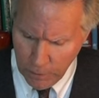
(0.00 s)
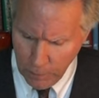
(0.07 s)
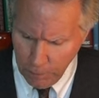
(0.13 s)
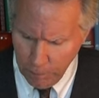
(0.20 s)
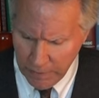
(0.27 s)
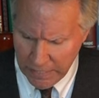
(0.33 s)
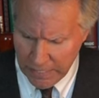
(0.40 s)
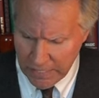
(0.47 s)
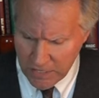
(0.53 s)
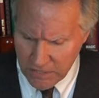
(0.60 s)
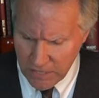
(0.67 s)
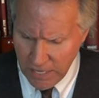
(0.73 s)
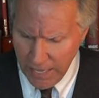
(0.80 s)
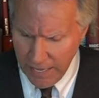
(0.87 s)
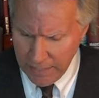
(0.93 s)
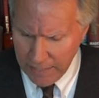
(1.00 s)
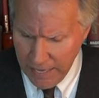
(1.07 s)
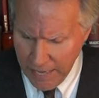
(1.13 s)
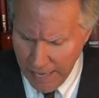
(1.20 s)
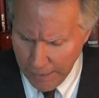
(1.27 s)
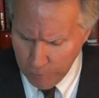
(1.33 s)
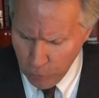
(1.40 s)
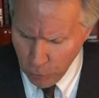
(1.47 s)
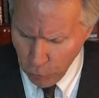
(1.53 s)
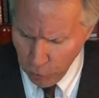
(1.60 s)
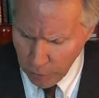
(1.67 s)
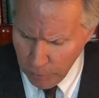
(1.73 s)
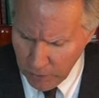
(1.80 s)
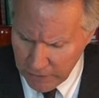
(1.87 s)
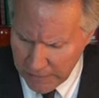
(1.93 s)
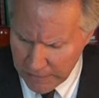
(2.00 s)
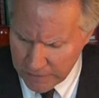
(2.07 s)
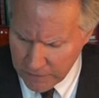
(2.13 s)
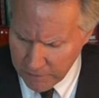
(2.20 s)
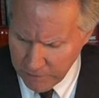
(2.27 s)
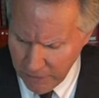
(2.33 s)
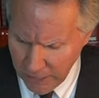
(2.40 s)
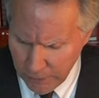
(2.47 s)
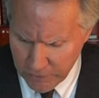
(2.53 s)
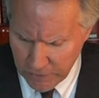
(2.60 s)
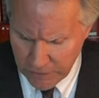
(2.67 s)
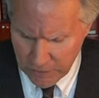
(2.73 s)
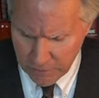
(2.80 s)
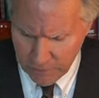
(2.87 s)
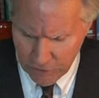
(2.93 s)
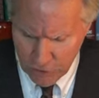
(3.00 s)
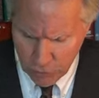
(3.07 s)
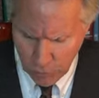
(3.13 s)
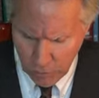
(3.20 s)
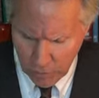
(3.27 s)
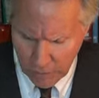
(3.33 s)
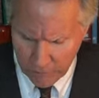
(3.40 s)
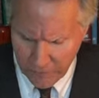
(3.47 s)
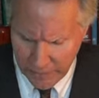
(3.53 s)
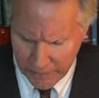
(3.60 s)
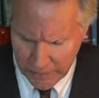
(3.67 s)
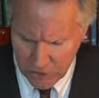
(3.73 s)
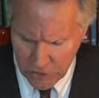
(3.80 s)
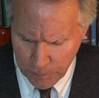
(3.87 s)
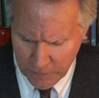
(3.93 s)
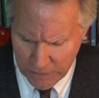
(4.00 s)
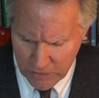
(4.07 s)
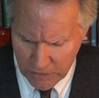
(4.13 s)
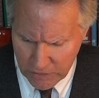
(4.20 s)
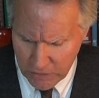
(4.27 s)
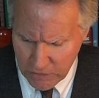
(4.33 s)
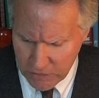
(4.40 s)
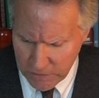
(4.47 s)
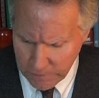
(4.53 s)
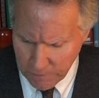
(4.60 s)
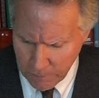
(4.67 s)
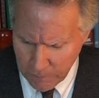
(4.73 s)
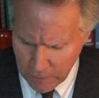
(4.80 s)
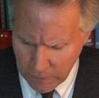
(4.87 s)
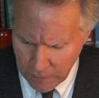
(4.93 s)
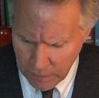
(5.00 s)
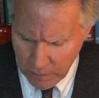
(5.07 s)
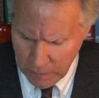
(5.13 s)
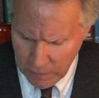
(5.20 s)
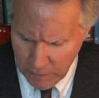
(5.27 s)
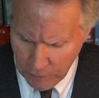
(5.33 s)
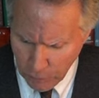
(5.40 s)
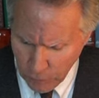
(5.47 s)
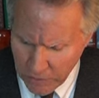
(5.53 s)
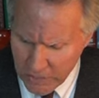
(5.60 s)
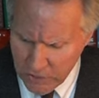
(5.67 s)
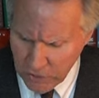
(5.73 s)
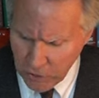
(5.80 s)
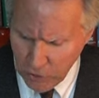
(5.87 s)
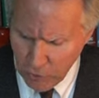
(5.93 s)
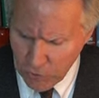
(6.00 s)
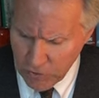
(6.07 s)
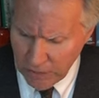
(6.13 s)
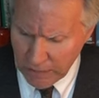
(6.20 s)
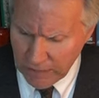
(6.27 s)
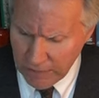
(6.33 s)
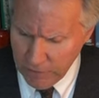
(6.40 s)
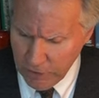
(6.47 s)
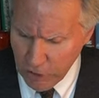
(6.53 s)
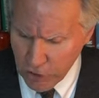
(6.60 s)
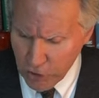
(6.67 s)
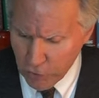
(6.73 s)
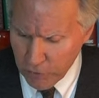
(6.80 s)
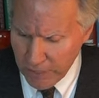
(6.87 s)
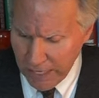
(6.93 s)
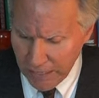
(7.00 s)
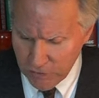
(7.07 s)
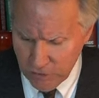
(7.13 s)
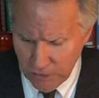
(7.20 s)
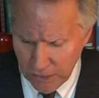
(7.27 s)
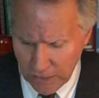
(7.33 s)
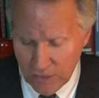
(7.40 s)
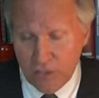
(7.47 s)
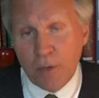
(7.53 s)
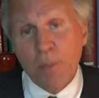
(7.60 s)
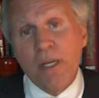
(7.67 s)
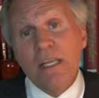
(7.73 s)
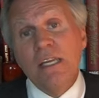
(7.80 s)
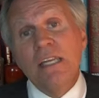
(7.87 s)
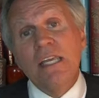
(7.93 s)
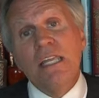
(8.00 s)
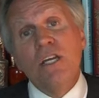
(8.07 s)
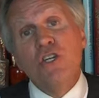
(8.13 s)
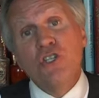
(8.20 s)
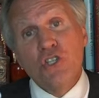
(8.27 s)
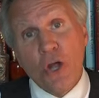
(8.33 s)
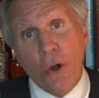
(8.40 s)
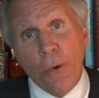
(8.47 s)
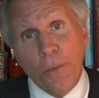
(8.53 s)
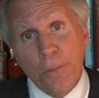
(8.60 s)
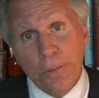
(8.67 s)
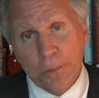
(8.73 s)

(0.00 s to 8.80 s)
means an abnormally developed individual of any species, in recent use, a living curiosity exhibited in a show.